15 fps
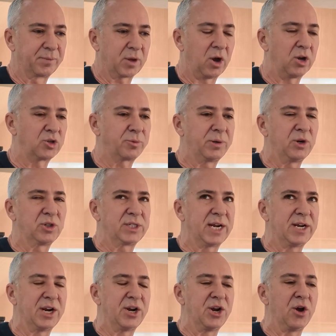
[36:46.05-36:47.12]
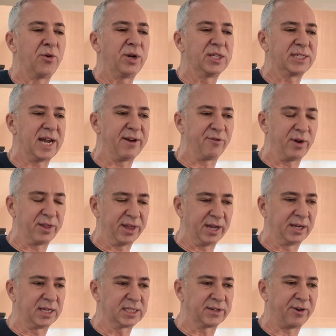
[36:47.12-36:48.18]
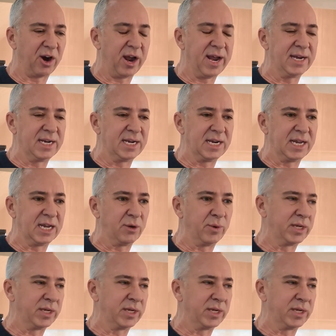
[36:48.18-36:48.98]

Entrepreneurs tend to notice everything because of our ADD.